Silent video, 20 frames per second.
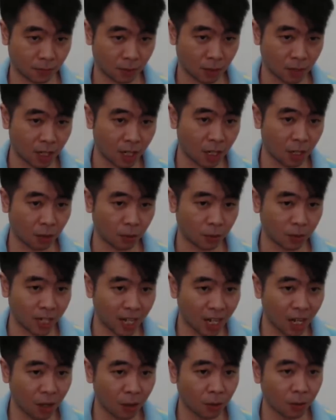Yellow,
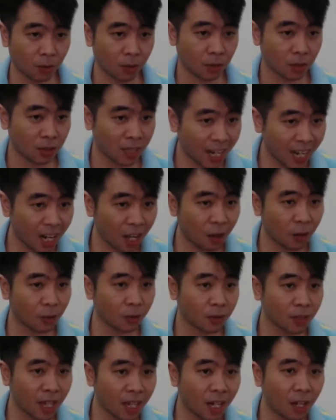yellow, yellow,
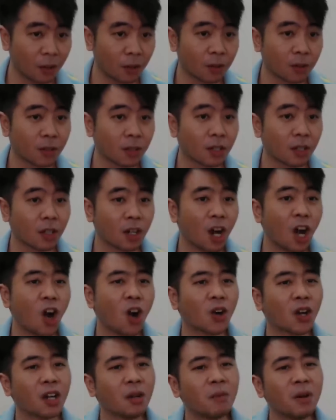yellow.
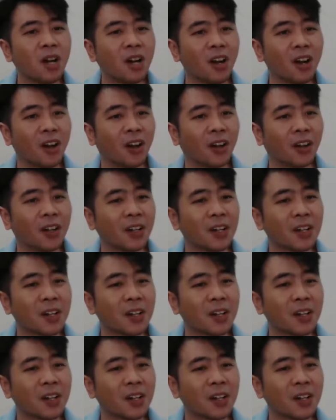Oh, come on.